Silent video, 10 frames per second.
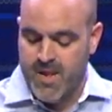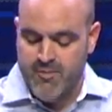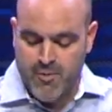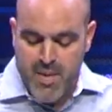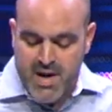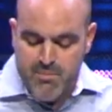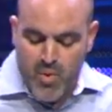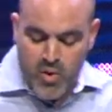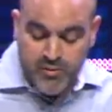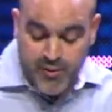For many
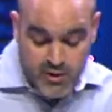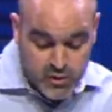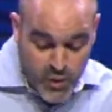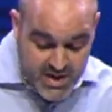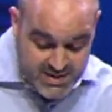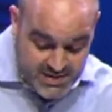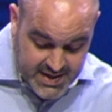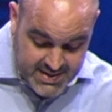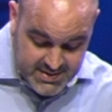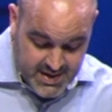bore false witness
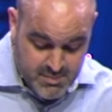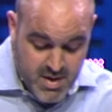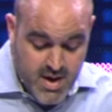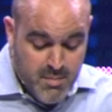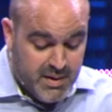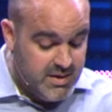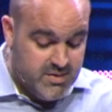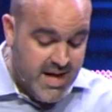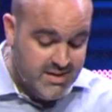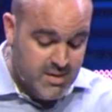against him, but their
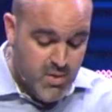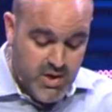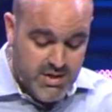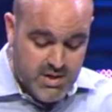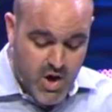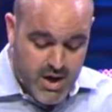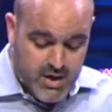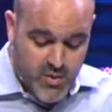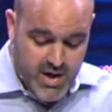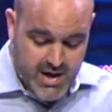testimony did not
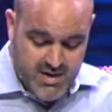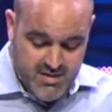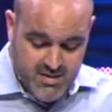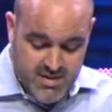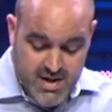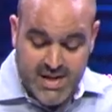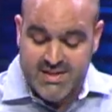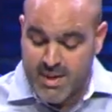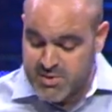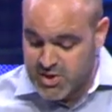agree. And
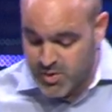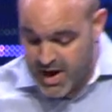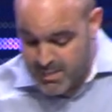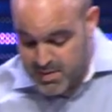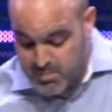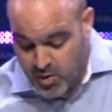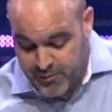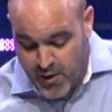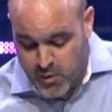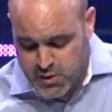some stood up and bore
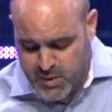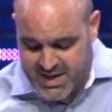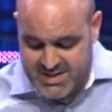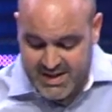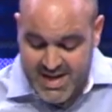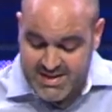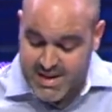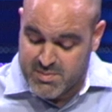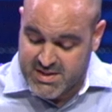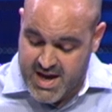false witness against
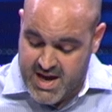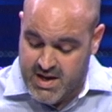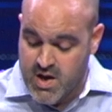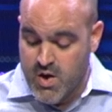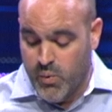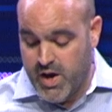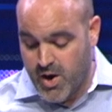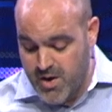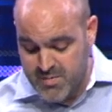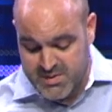him, saying, we
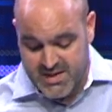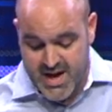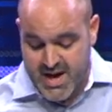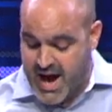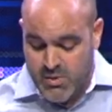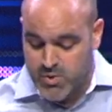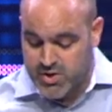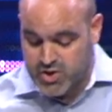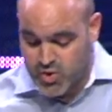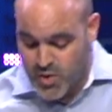heard him say, I will
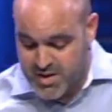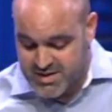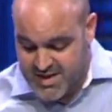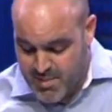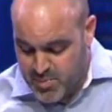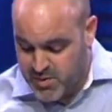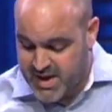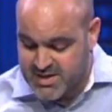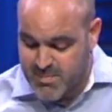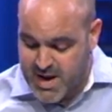destroy this temple
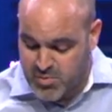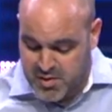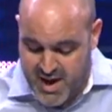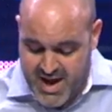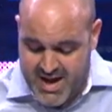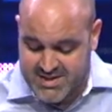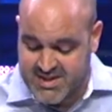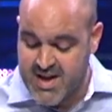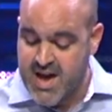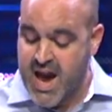that is made with
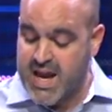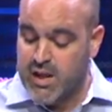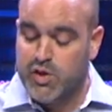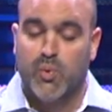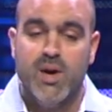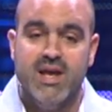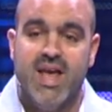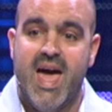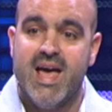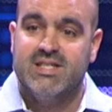hands, and in 3
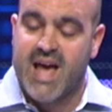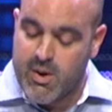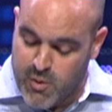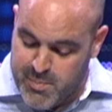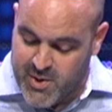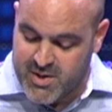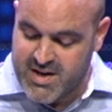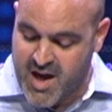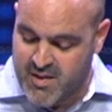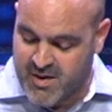days I will build
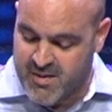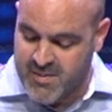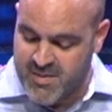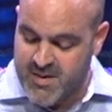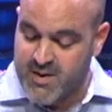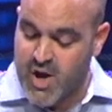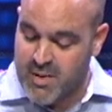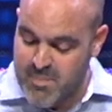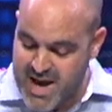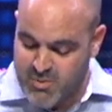another,
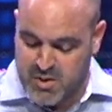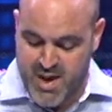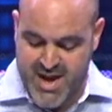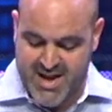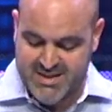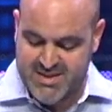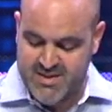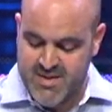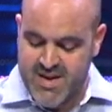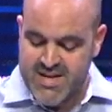not made with hands.
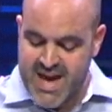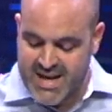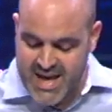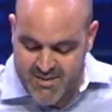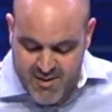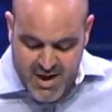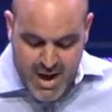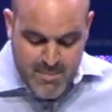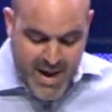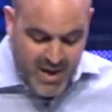Yet even
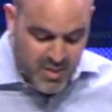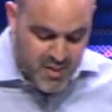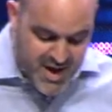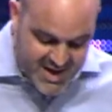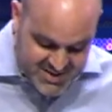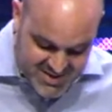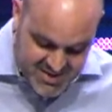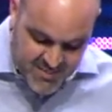about this,